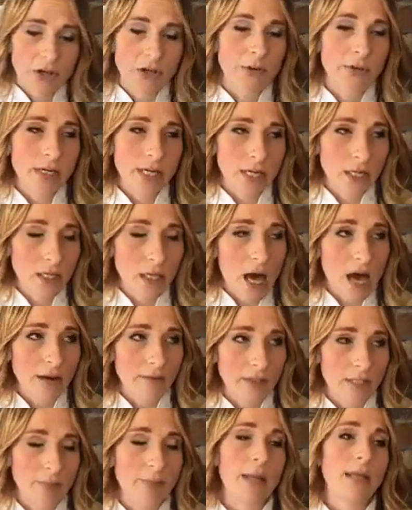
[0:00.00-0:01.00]
You would need a lot
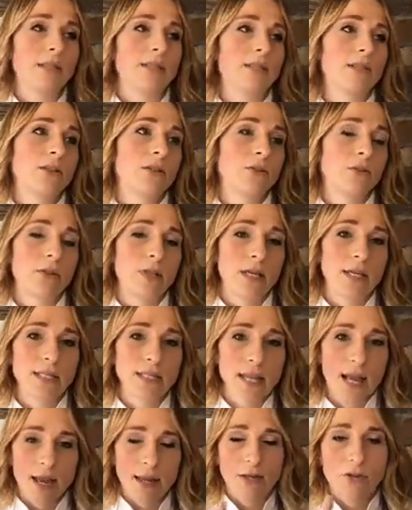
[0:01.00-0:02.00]
of space to do
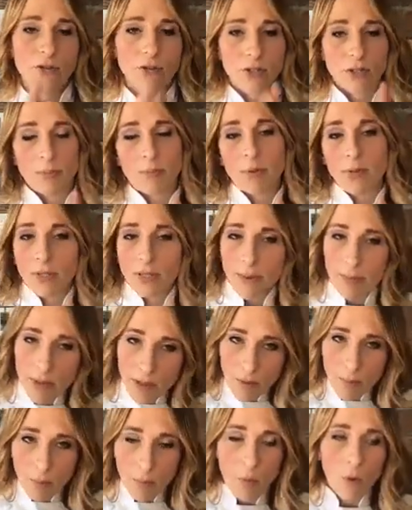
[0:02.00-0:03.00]
this. I usually put them
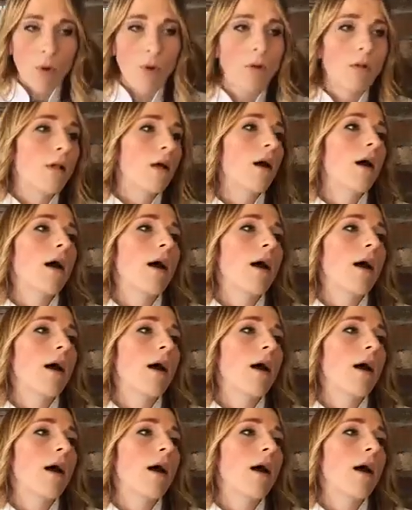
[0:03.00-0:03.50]
in a bowl.